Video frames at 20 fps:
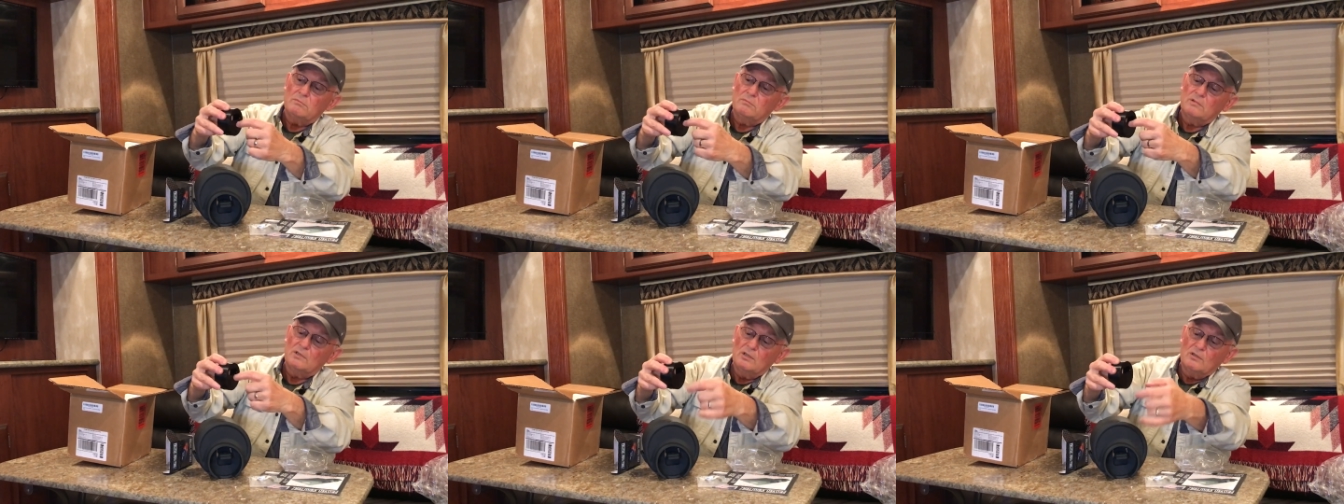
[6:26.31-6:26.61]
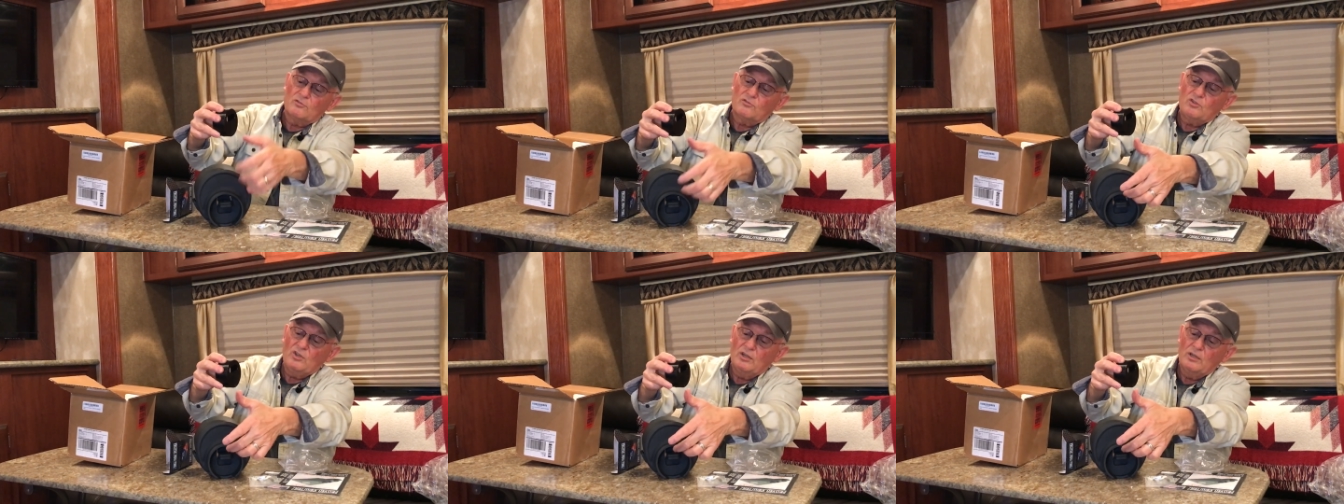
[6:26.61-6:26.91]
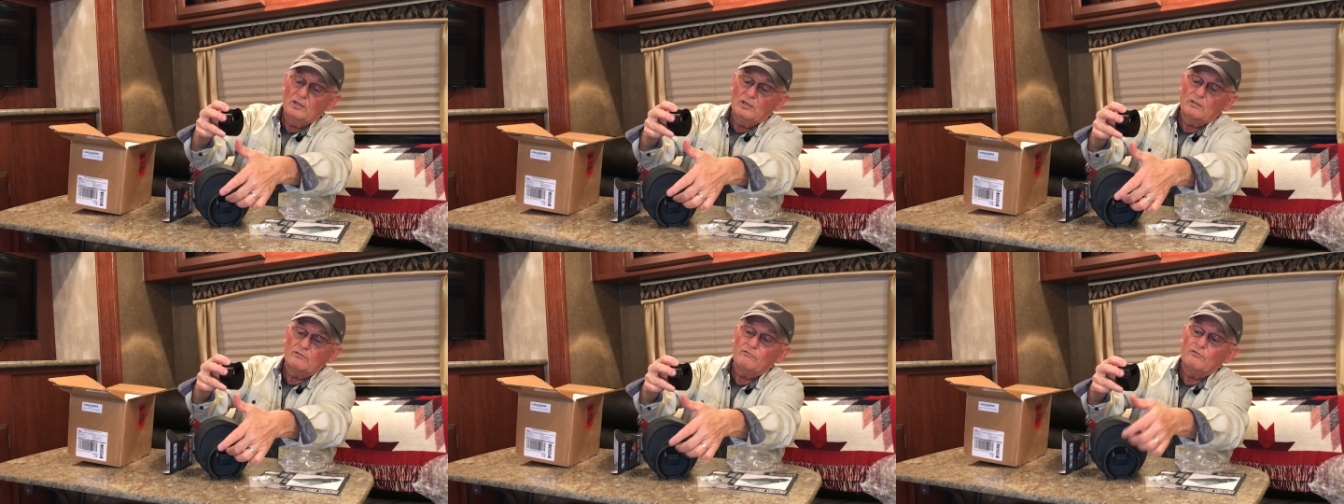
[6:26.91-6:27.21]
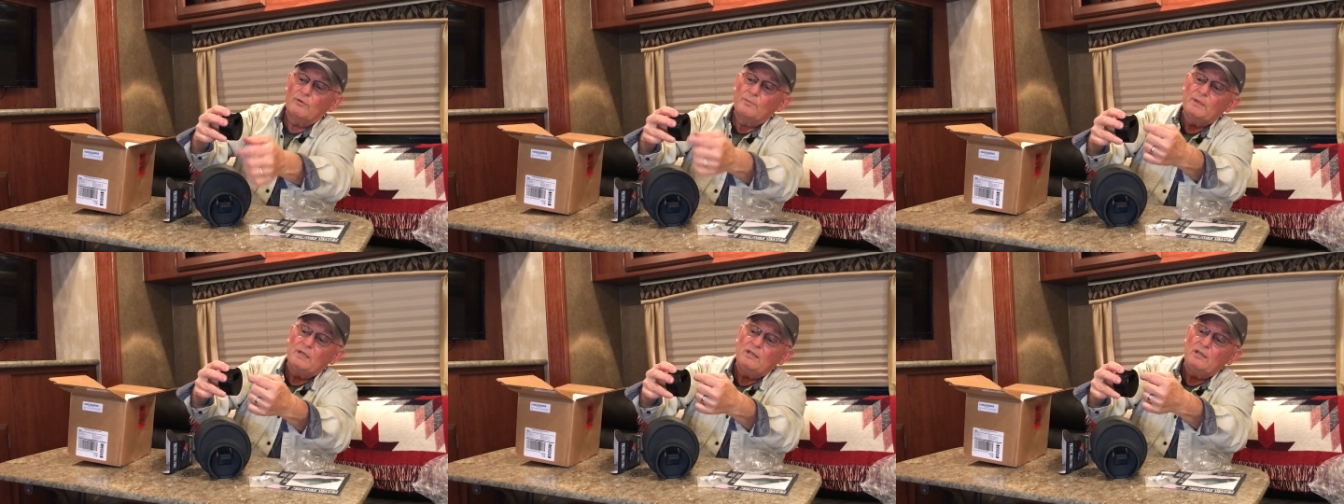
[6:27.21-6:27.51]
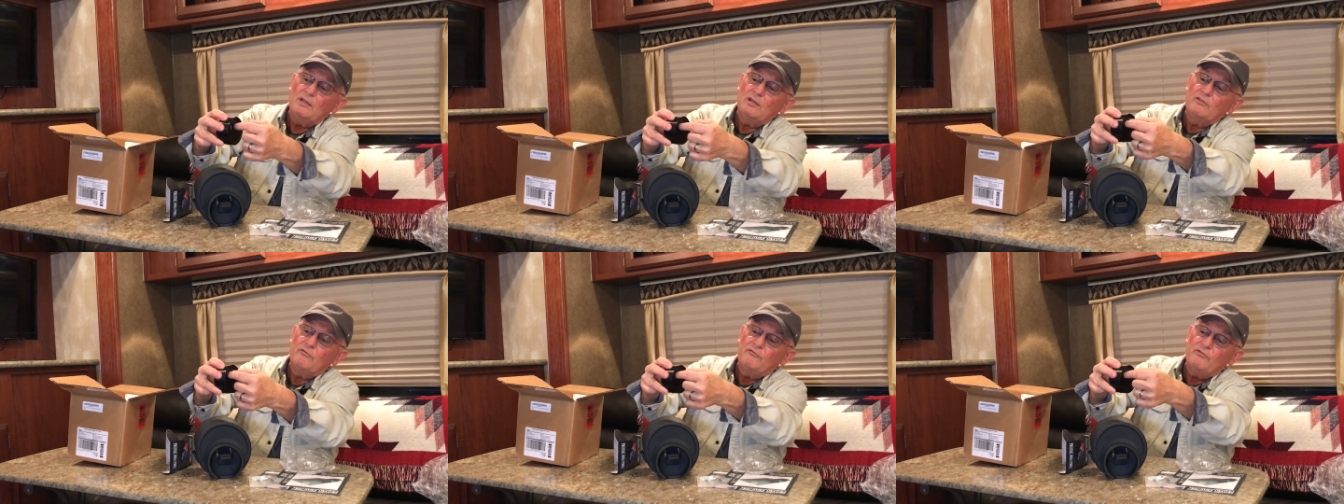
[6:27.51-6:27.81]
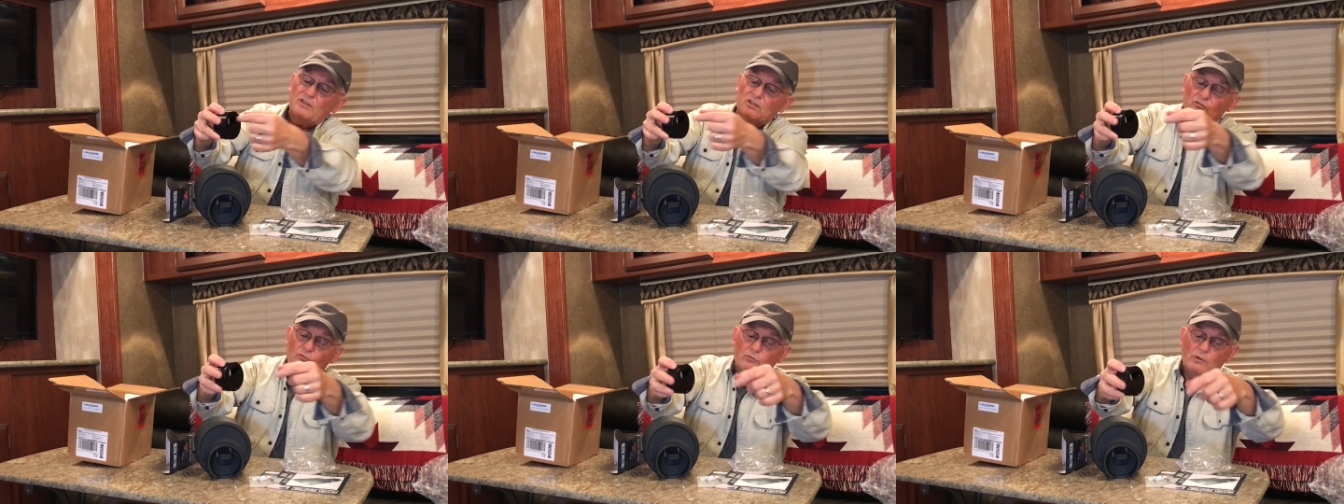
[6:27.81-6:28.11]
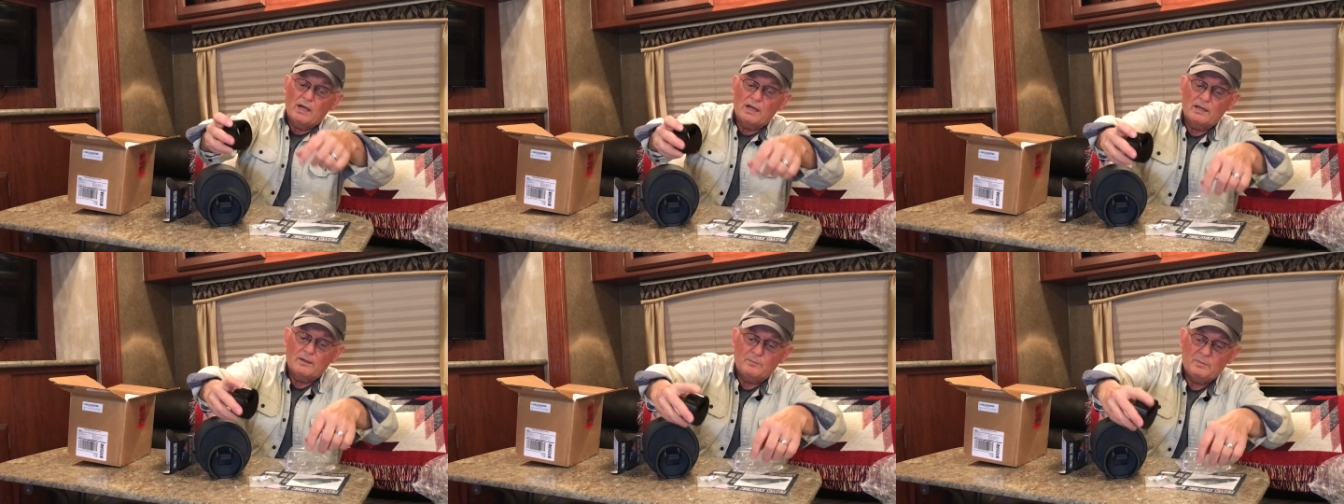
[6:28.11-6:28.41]
little tongue from in here fits
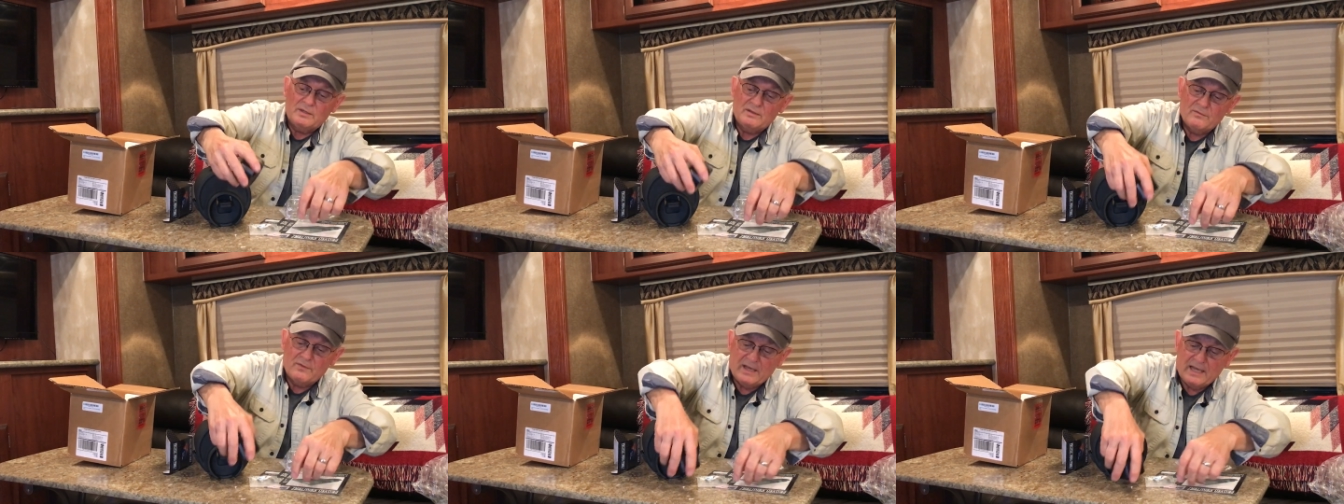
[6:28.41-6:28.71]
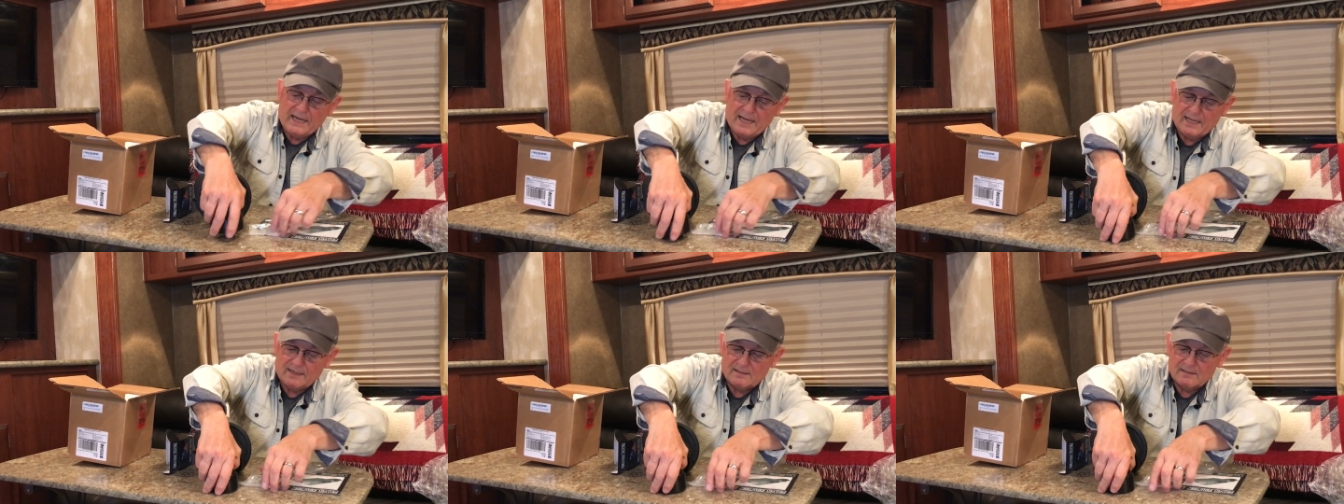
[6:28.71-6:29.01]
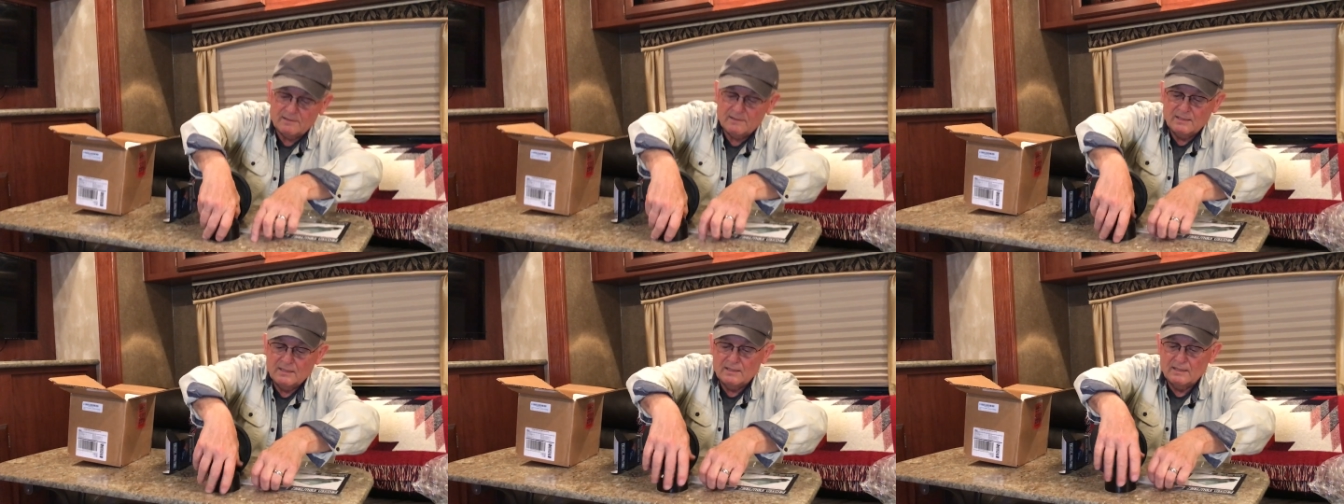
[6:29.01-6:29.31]
right up in that.